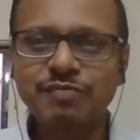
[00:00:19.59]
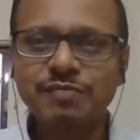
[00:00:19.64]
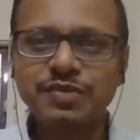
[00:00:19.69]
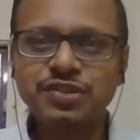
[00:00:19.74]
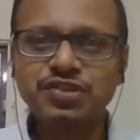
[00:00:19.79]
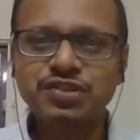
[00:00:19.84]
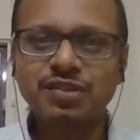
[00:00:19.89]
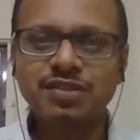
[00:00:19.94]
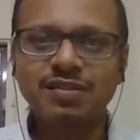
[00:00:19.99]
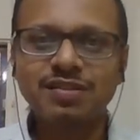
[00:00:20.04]

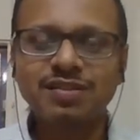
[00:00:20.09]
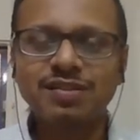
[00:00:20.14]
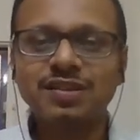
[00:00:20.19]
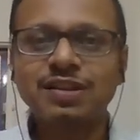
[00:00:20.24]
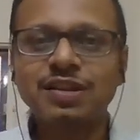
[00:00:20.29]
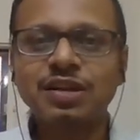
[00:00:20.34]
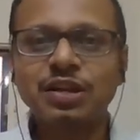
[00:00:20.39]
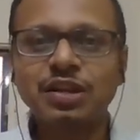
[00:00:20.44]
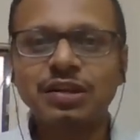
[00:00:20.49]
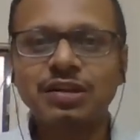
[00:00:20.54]
Mr.
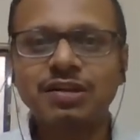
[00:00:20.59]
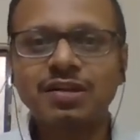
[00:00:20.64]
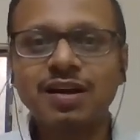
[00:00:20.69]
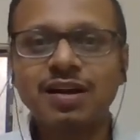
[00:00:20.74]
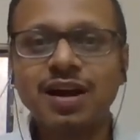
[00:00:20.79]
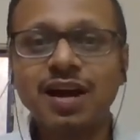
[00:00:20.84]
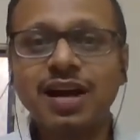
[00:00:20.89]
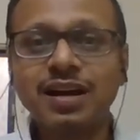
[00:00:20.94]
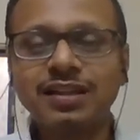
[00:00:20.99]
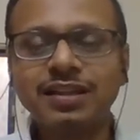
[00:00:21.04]

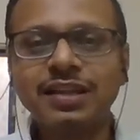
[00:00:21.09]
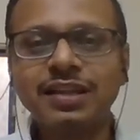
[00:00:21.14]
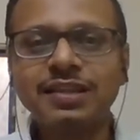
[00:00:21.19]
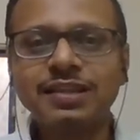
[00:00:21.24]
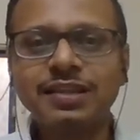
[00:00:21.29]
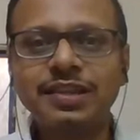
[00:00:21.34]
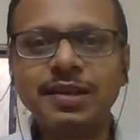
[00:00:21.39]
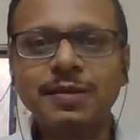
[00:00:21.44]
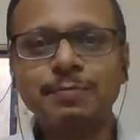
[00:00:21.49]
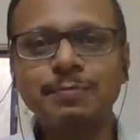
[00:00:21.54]

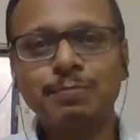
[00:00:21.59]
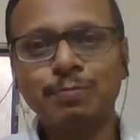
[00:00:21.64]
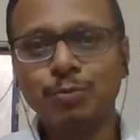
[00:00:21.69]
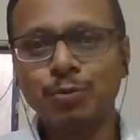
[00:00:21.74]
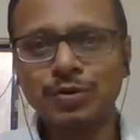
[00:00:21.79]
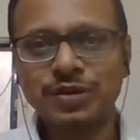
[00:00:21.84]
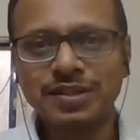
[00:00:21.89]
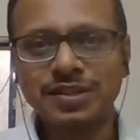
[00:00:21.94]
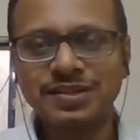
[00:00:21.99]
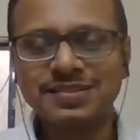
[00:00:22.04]
Aditya
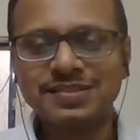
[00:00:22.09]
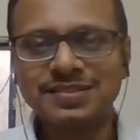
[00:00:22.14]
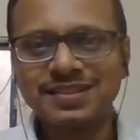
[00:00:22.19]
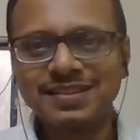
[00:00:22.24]
Puri.